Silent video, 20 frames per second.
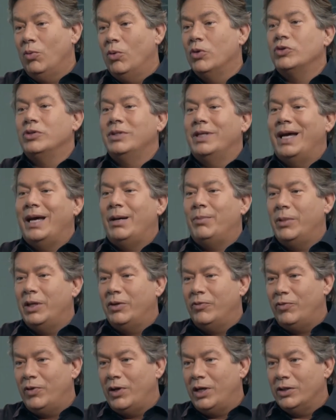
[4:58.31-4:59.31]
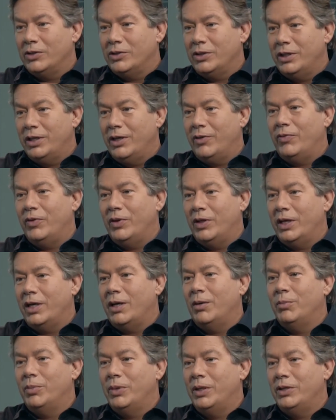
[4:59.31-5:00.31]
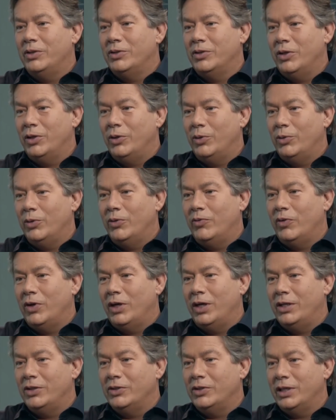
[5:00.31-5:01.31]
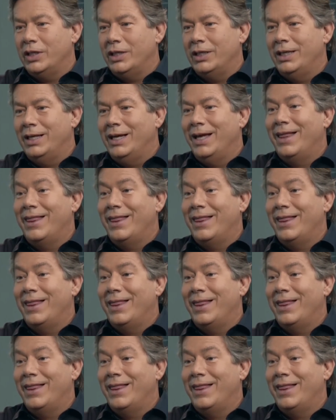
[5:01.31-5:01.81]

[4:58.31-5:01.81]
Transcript: wasn't happening fast enough in the companies that you were advising,